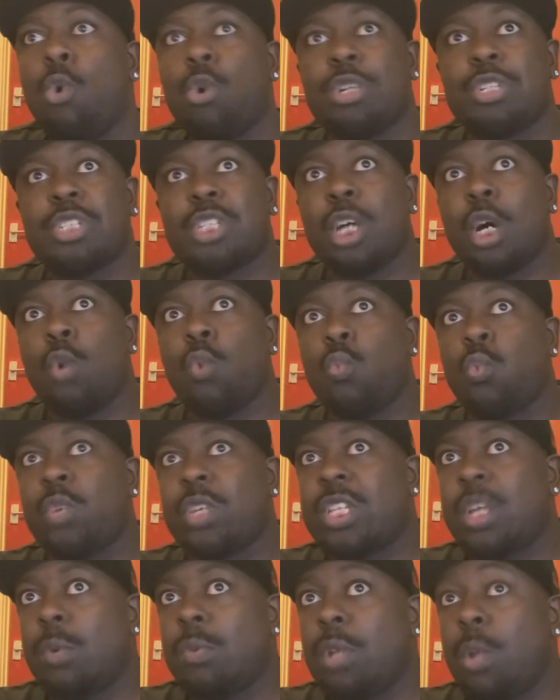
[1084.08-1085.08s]
also,
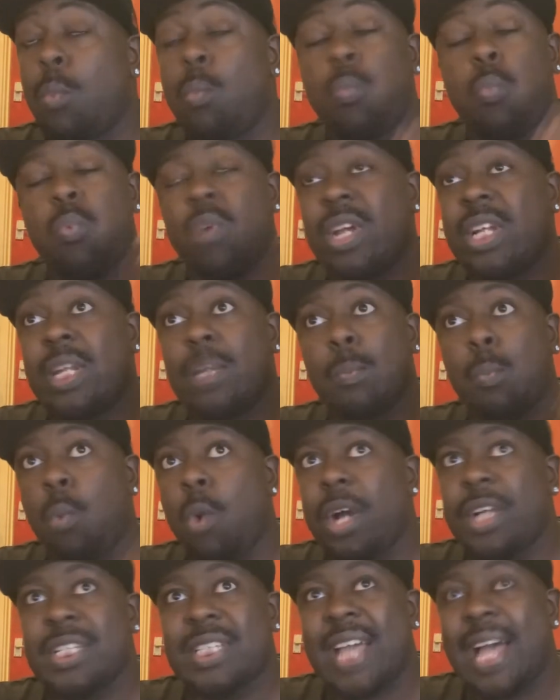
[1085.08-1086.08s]
we don't know really
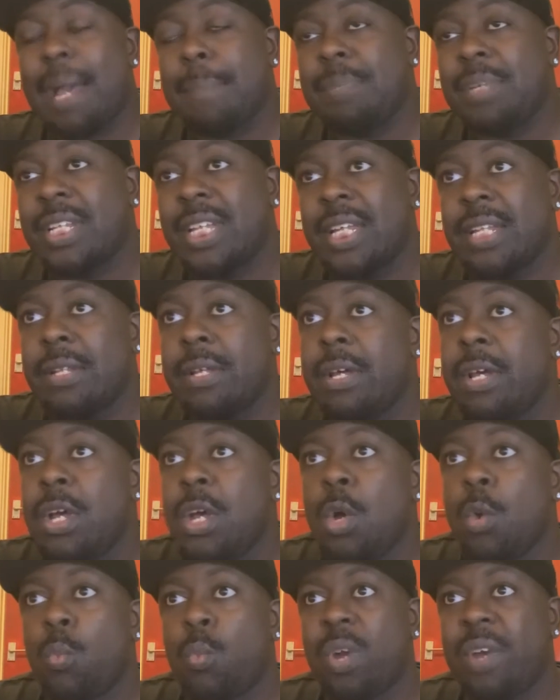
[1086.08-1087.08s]
what is happening
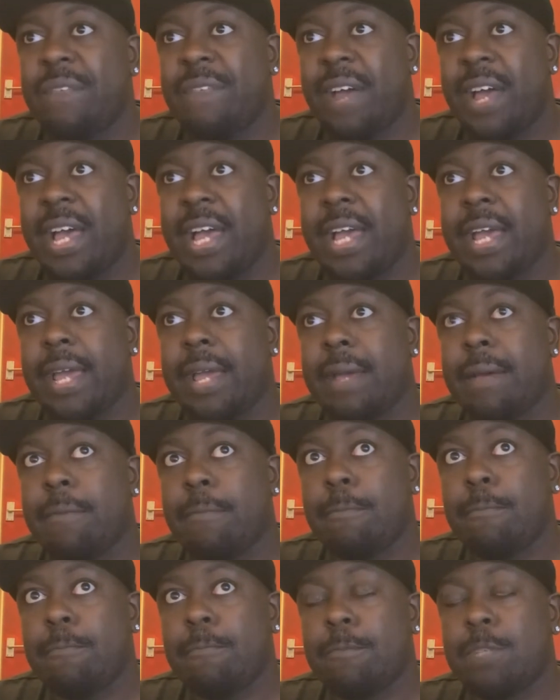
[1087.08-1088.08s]
with
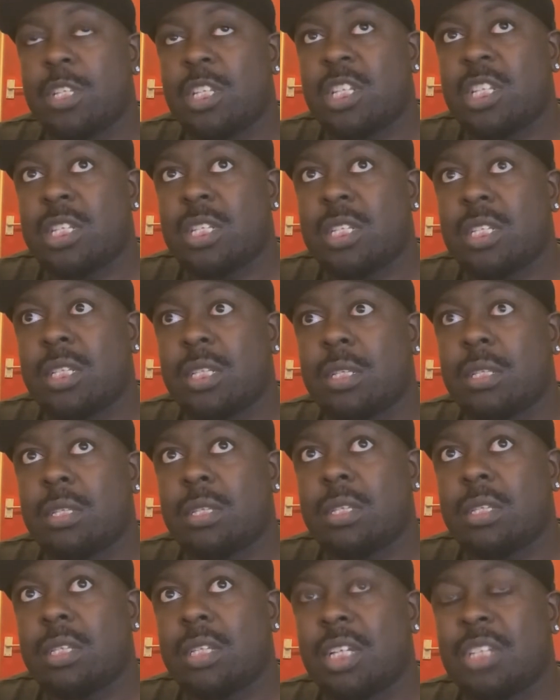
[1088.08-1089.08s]
um,
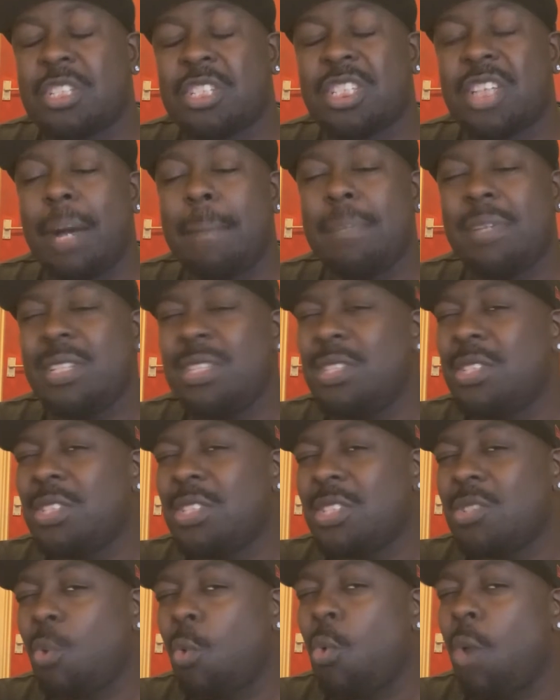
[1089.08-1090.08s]
the
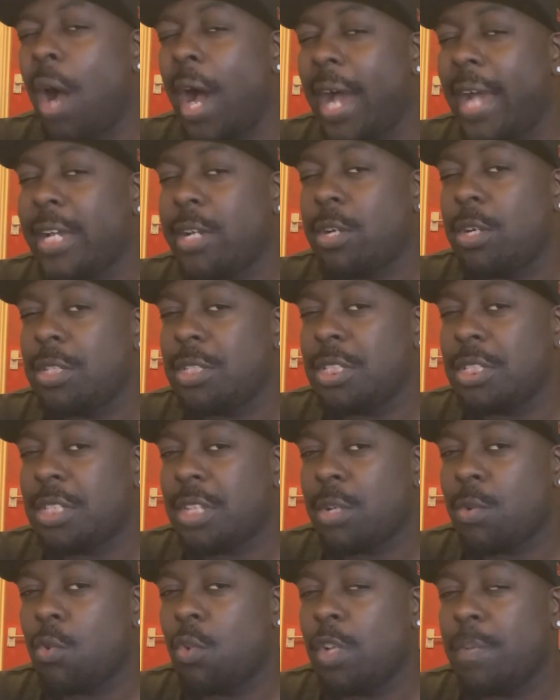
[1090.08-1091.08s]
summons or icons, as
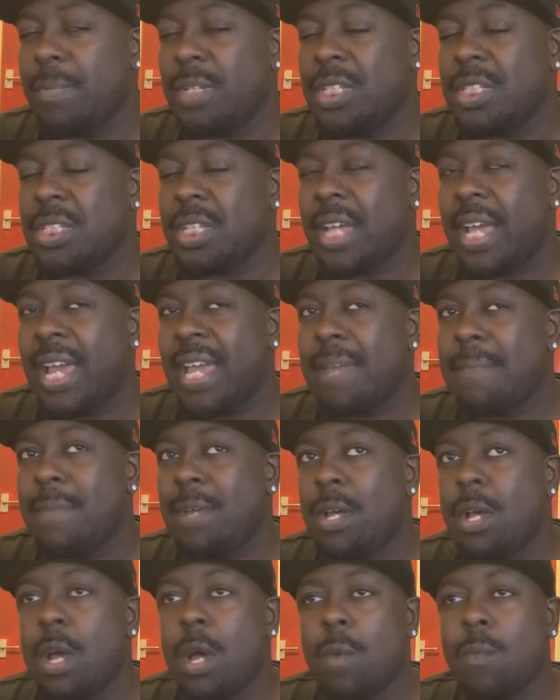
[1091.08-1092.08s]
they call them in this game,
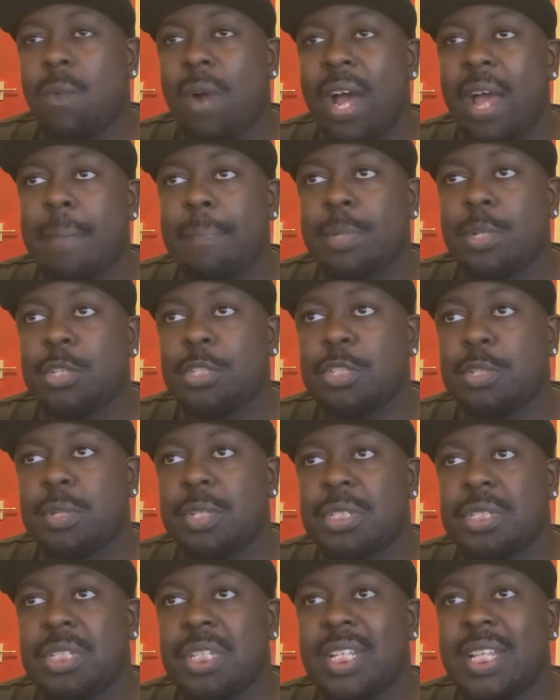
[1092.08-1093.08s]
right? Because you
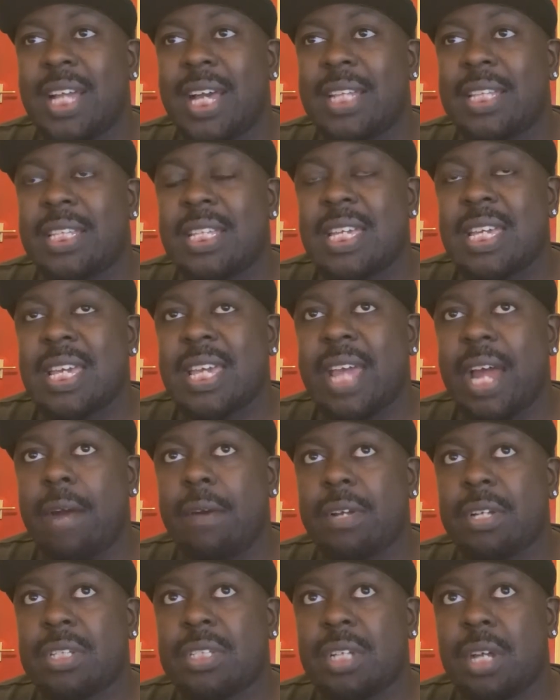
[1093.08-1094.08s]
can see, like, the
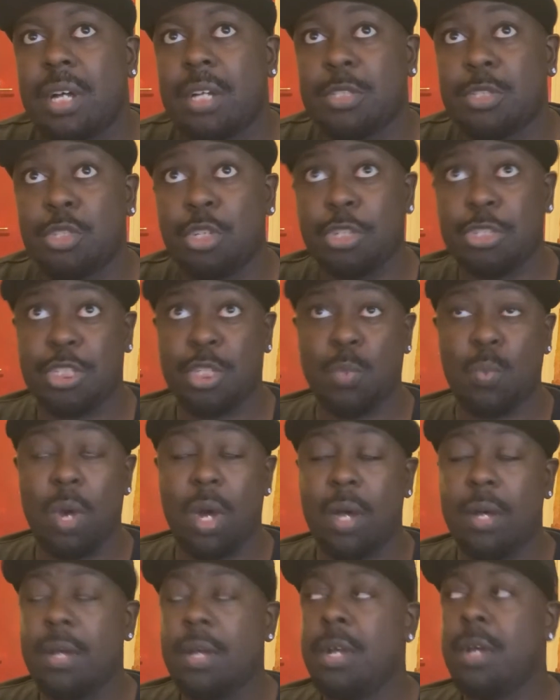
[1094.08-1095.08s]
character
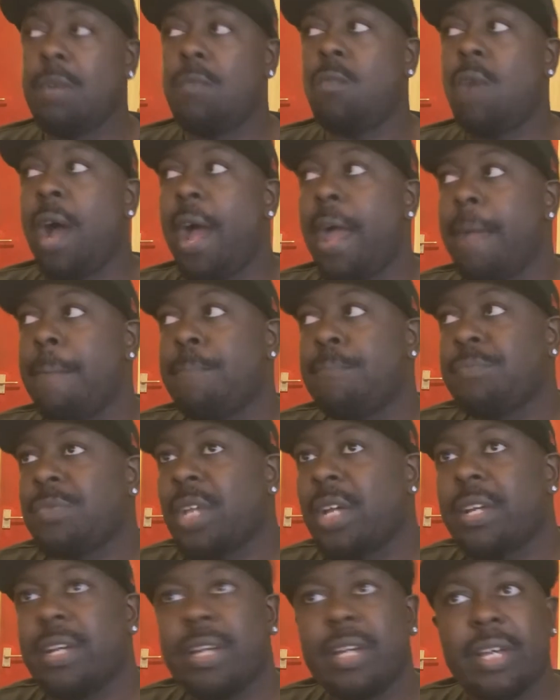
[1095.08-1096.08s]
Joshua, right?
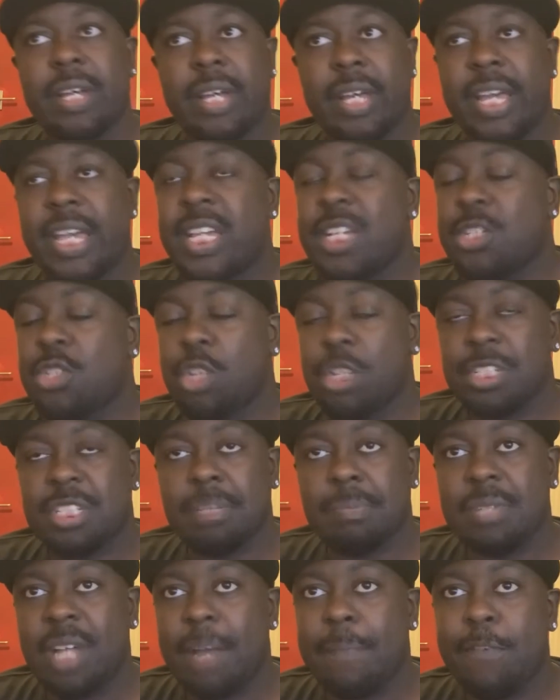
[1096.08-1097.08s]
He's got
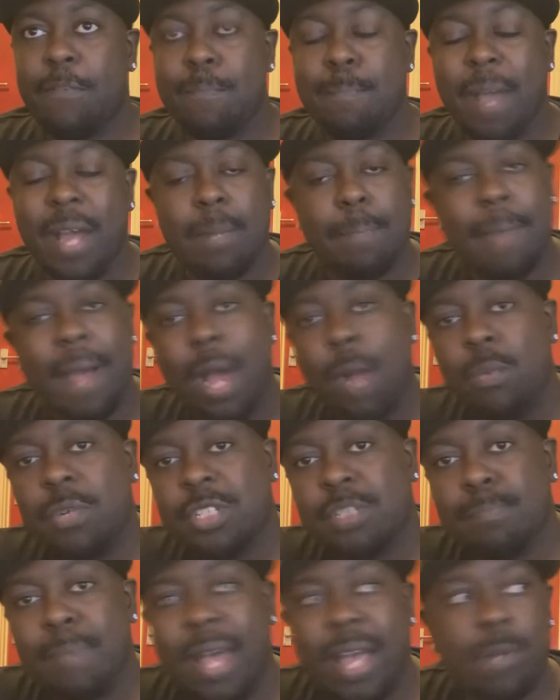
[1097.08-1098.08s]
some type of mad
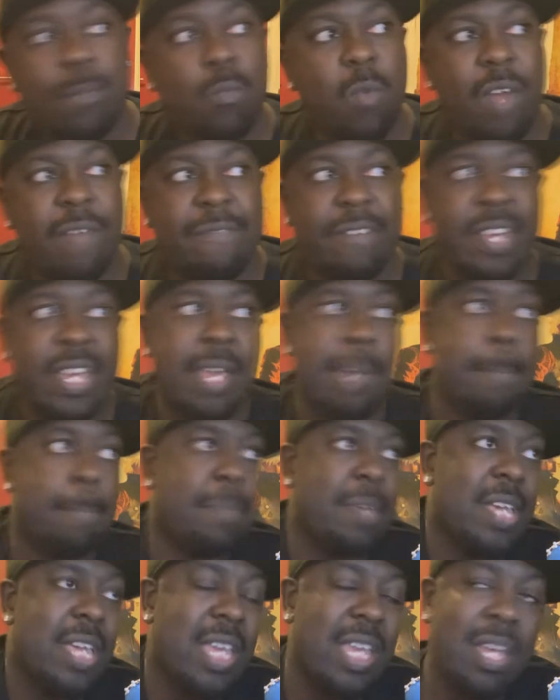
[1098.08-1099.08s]
powers, man. Whether
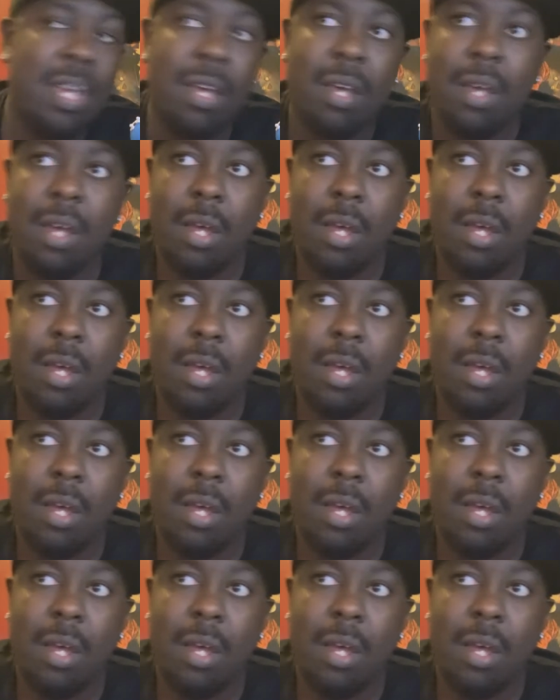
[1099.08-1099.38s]
it be,